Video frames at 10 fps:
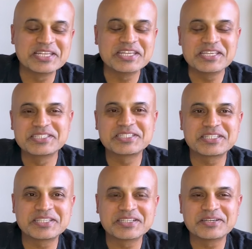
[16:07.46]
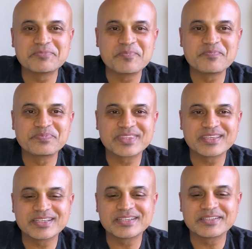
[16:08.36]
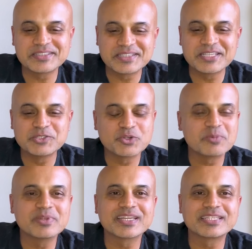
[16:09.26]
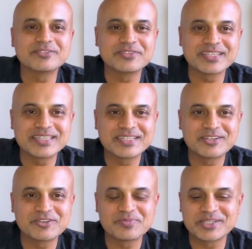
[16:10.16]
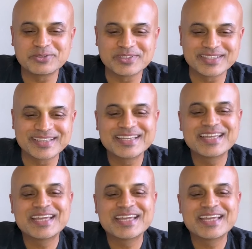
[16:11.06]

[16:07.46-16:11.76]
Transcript: the least um, uh, enjoyable activity of my whole day. If